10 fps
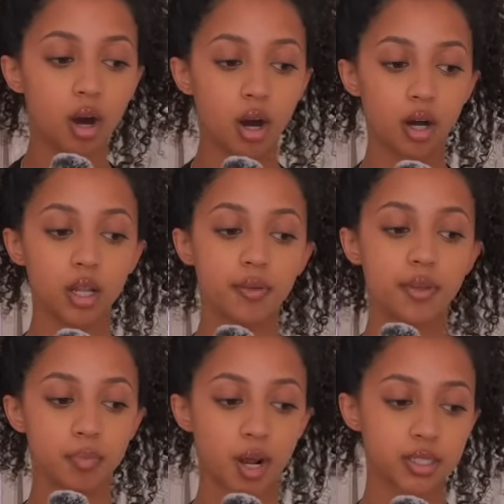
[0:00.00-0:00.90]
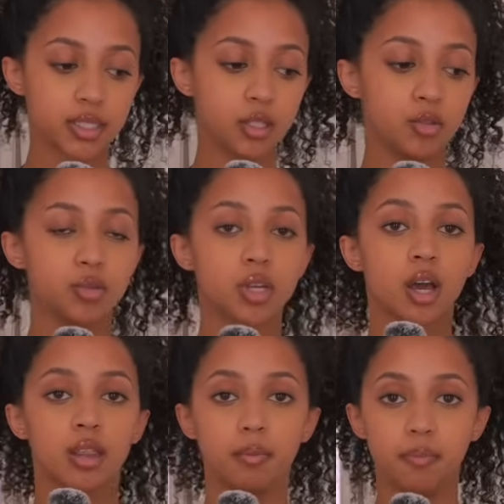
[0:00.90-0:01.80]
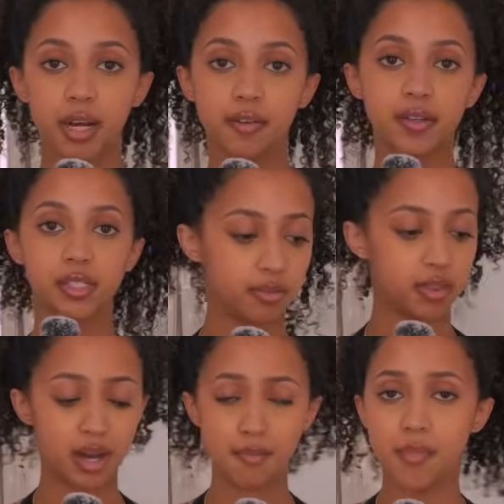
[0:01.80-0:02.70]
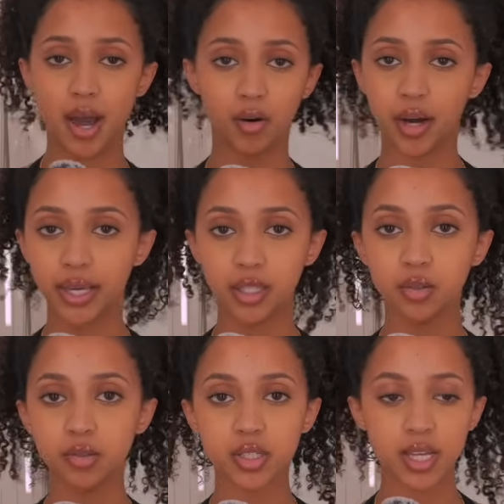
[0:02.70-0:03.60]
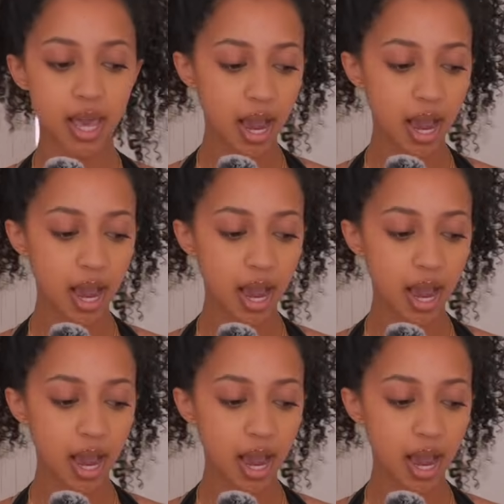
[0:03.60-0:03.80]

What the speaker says: all of the products I use, the benefits, the amount I use.